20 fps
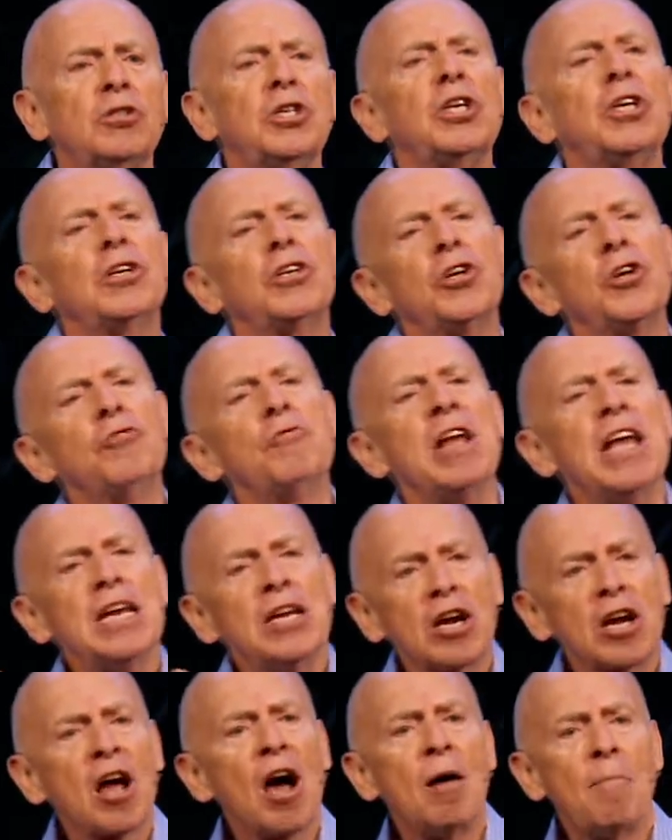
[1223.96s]
you
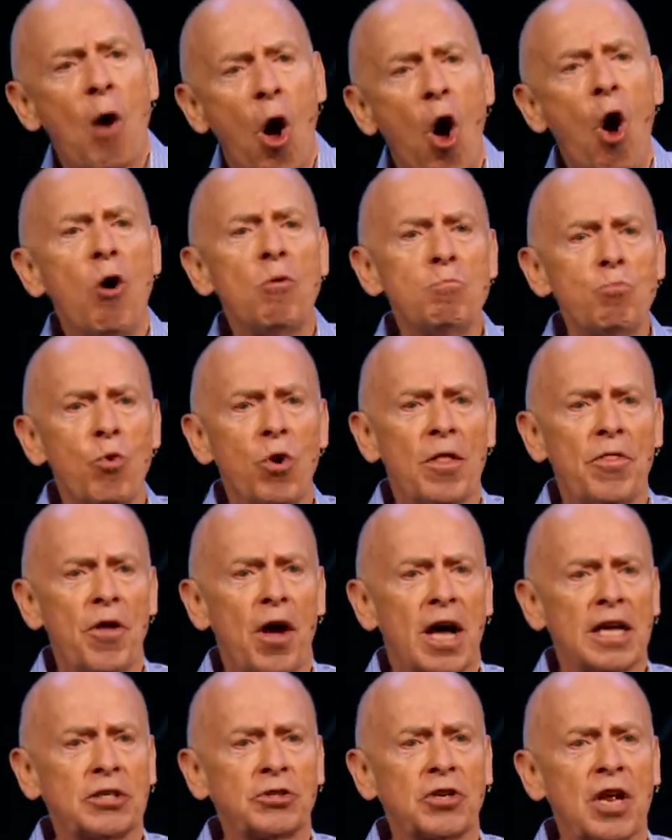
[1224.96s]
need to come home
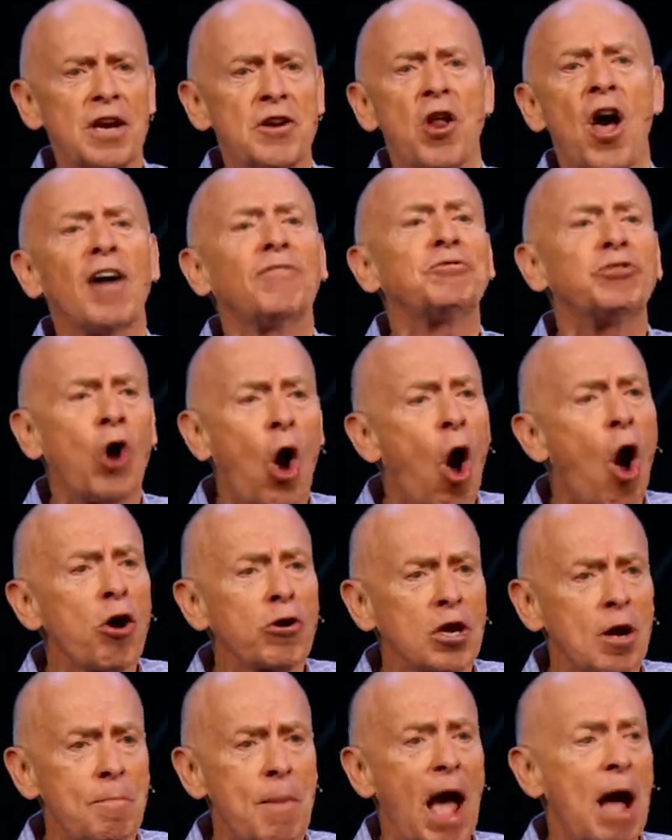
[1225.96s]
with us. Enough
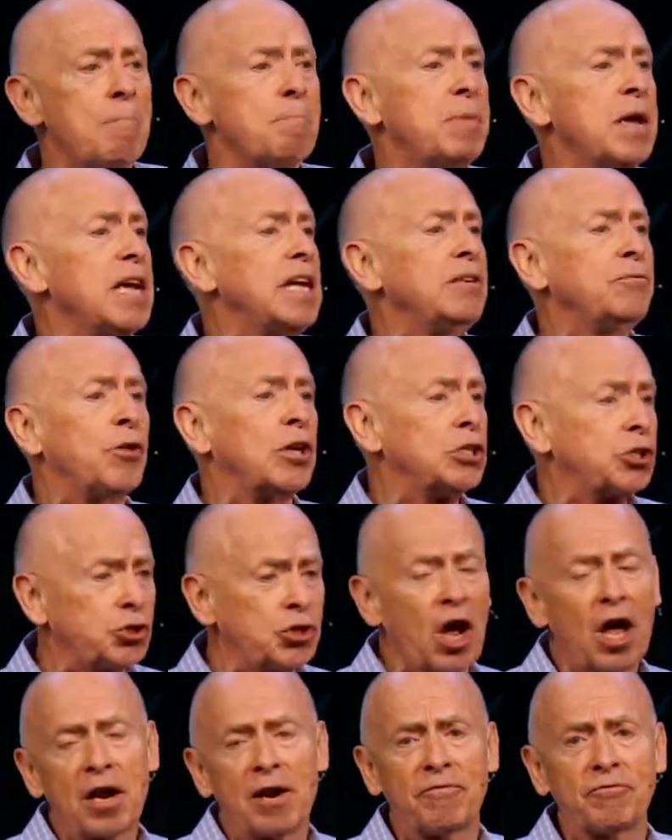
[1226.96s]
talk about being the
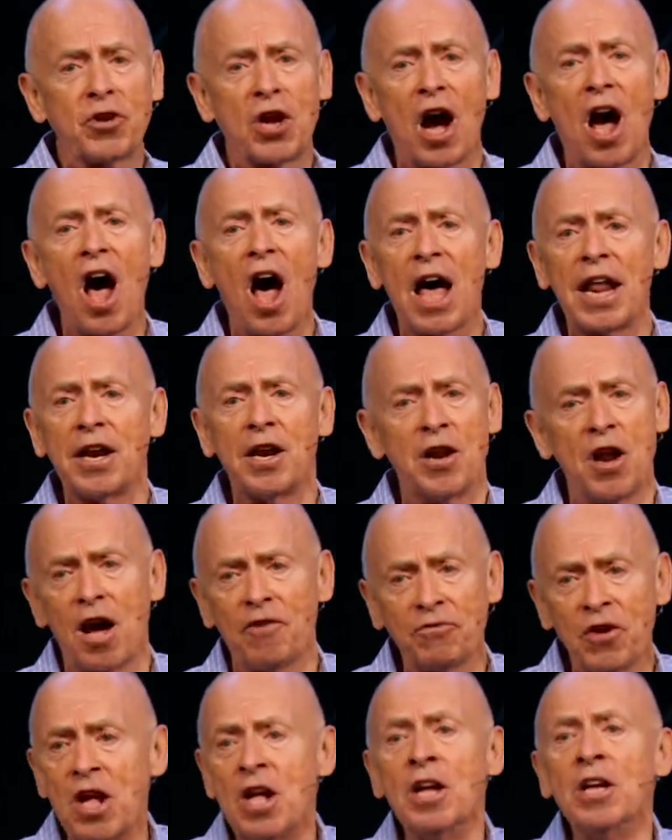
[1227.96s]
Son of God.
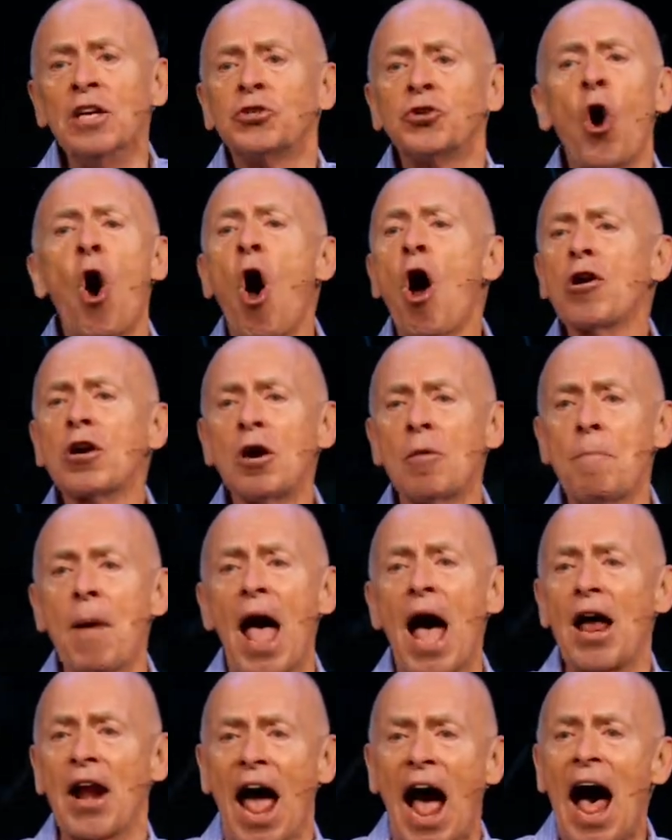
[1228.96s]
Enough talk
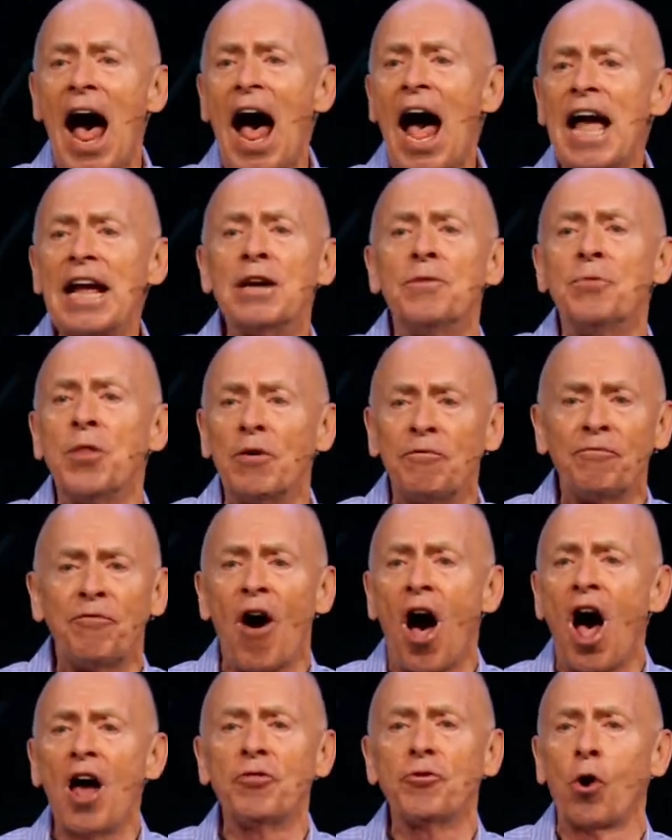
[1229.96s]
about I and the
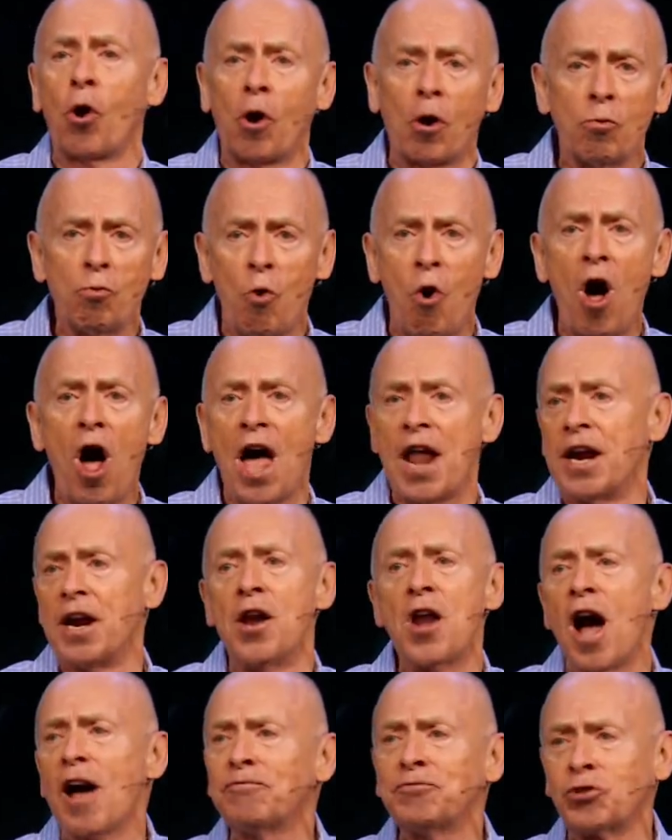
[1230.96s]
Father are one.
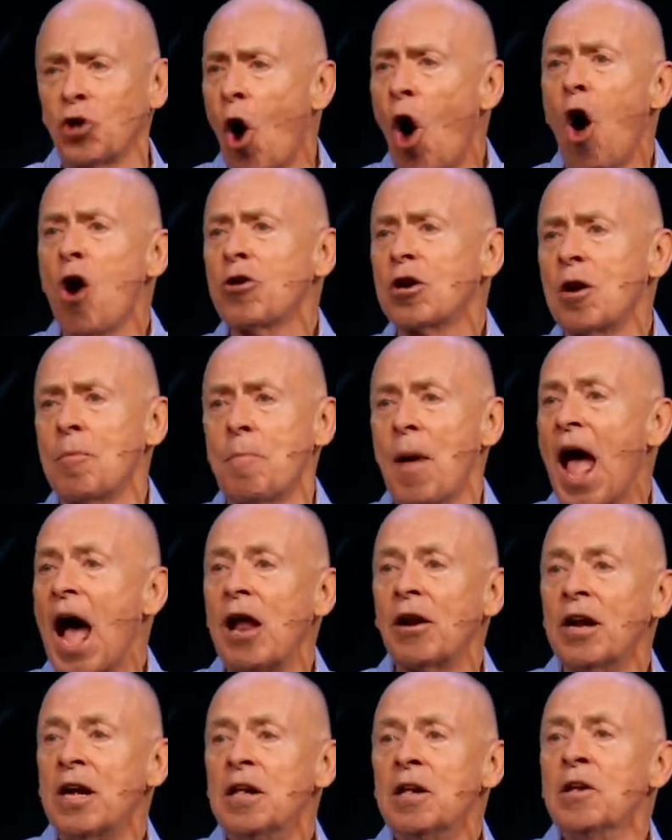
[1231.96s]
Enough talk
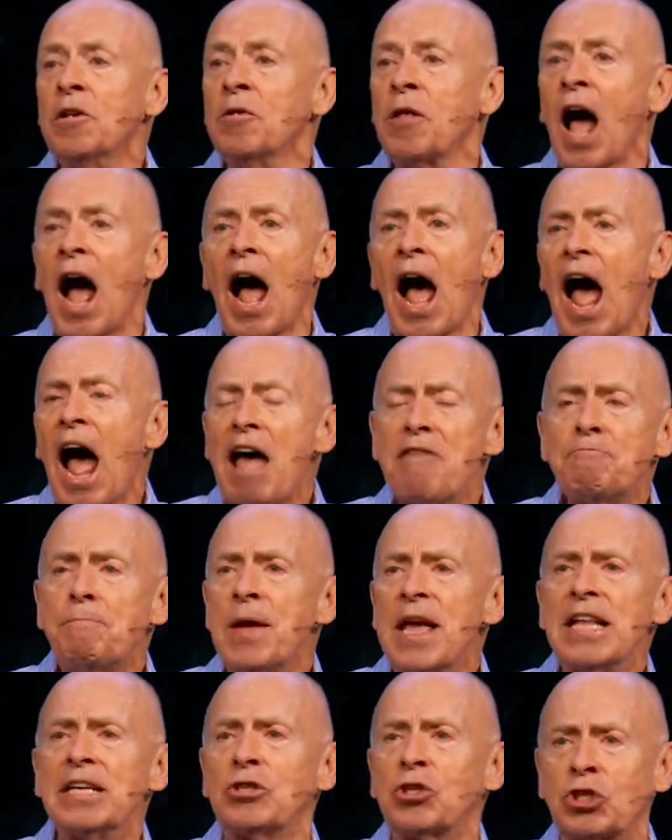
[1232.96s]
about
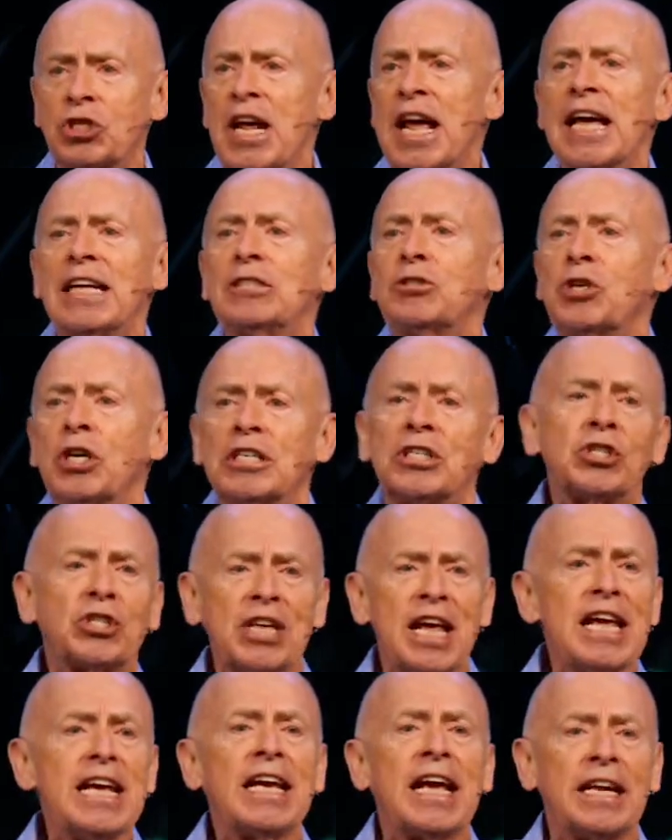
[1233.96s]
I've been sent to
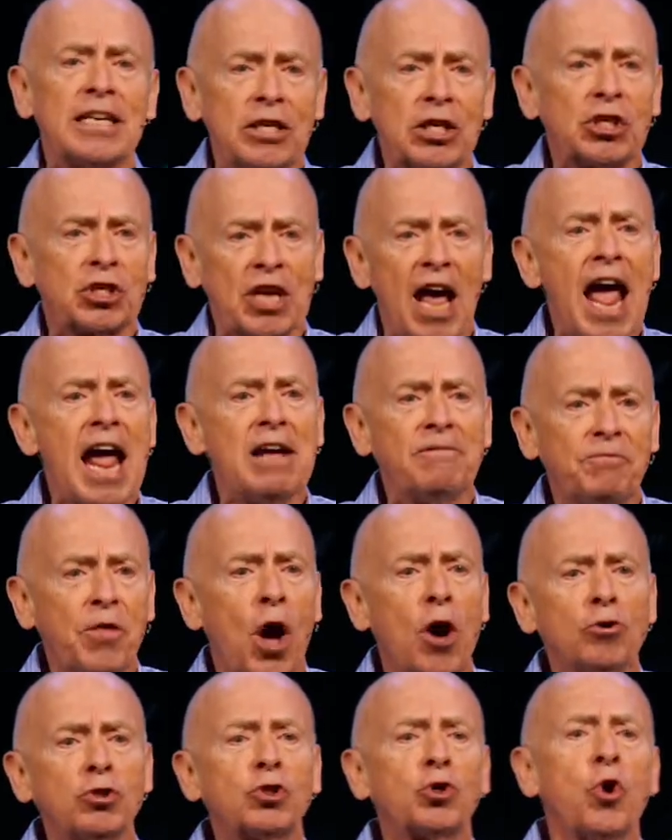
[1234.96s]
seek and to save
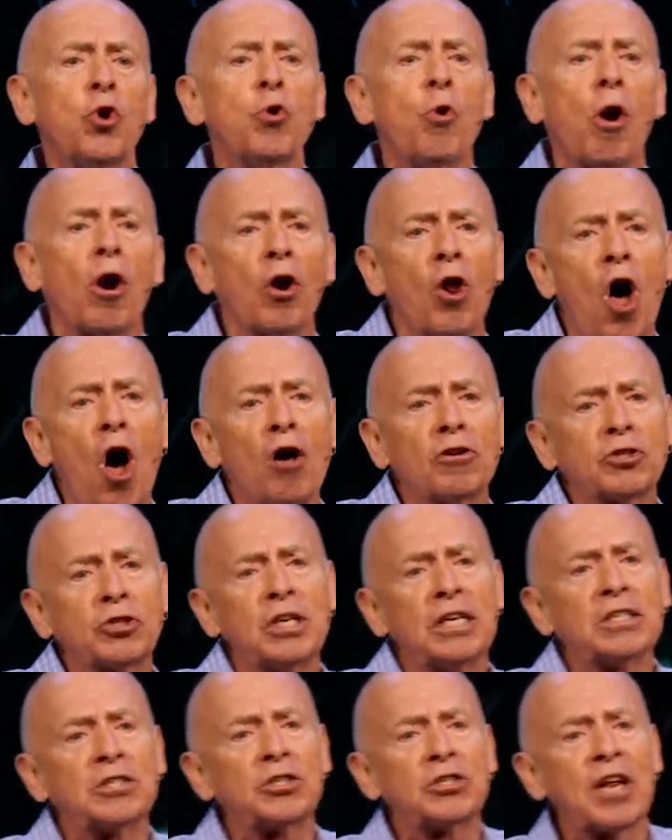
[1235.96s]
those who are
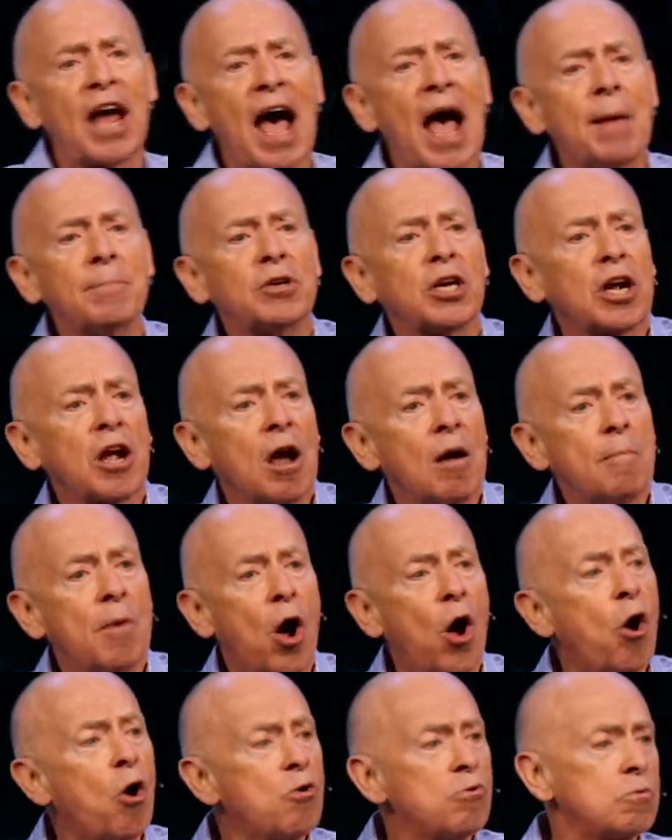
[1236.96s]
lost. It's time to come
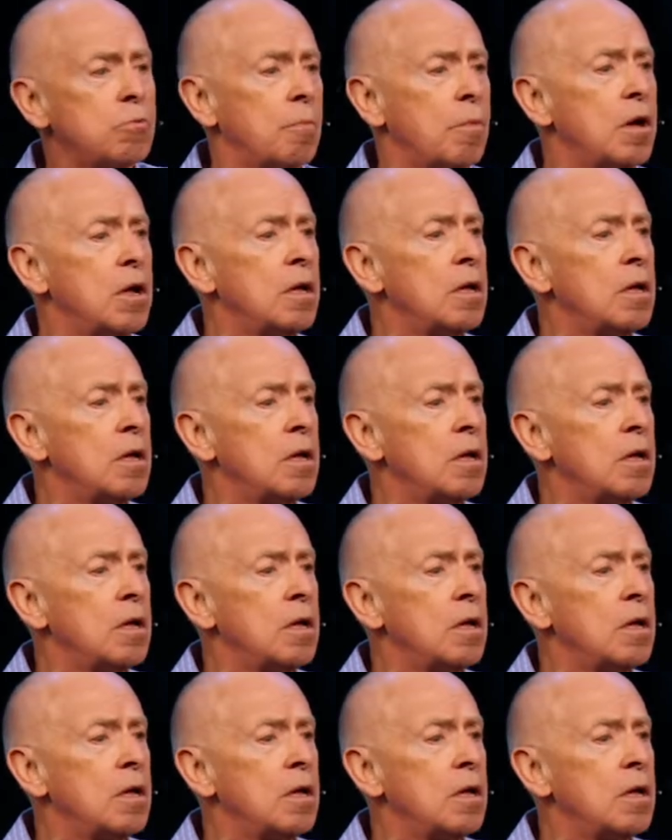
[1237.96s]
home.